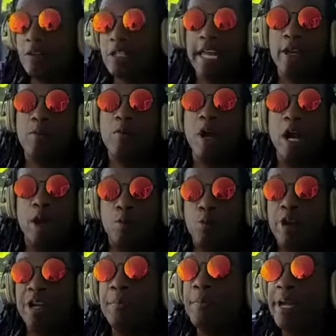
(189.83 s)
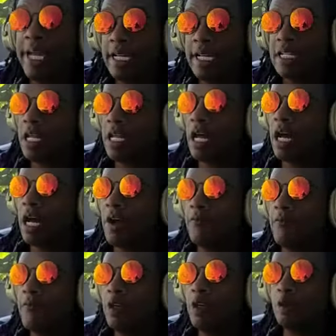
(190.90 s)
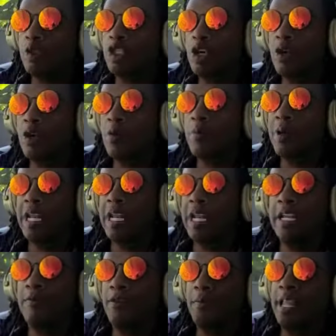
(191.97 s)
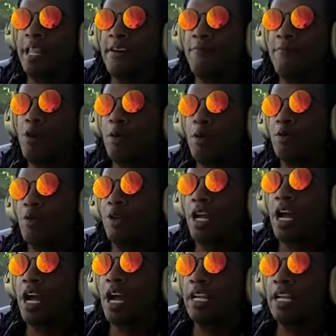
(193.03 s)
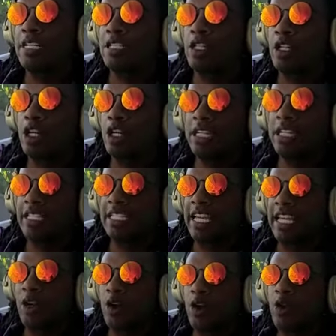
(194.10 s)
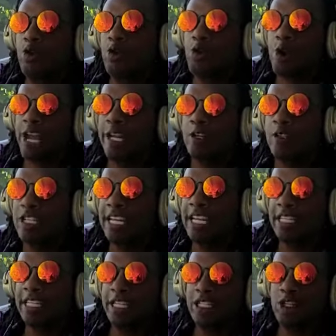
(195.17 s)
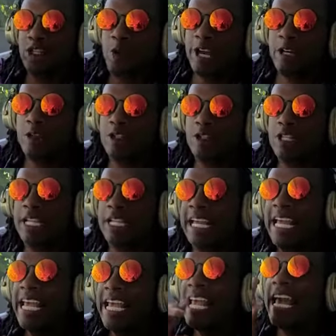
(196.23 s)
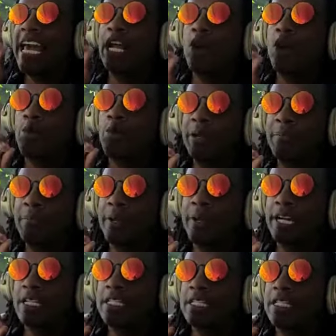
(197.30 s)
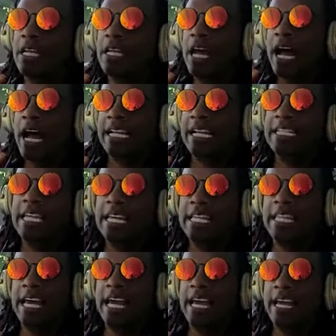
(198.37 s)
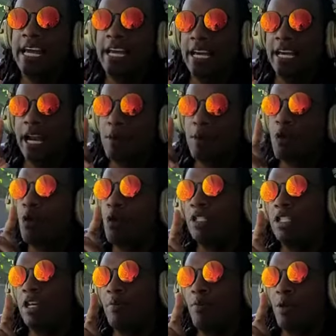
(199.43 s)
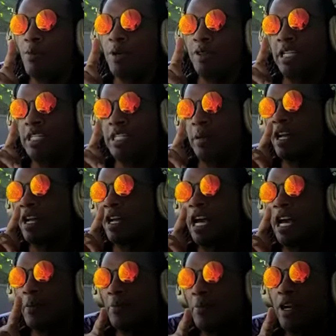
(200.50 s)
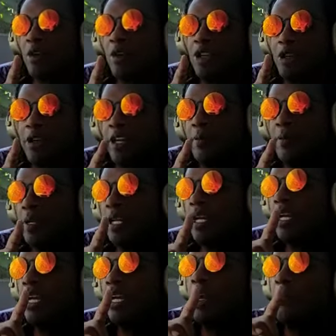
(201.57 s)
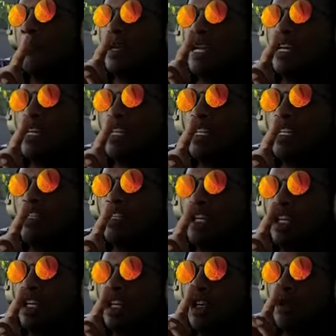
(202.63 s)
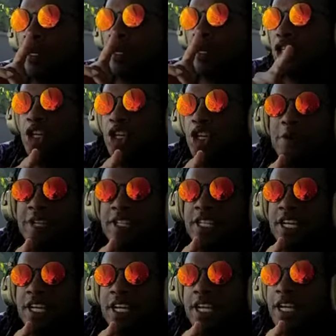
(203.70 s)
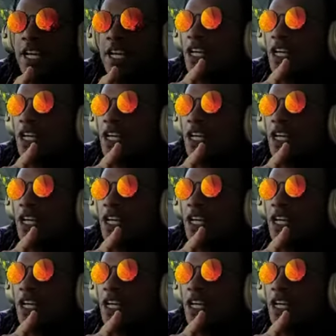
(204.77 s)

like a, a remix of you know so many different platforms where you guys looked and said, "Oh, creators hate this, creators," and a remix. I say that, and I'm going somewhere with this. I'm going to kind of pick on you, Emily, because you went to USC,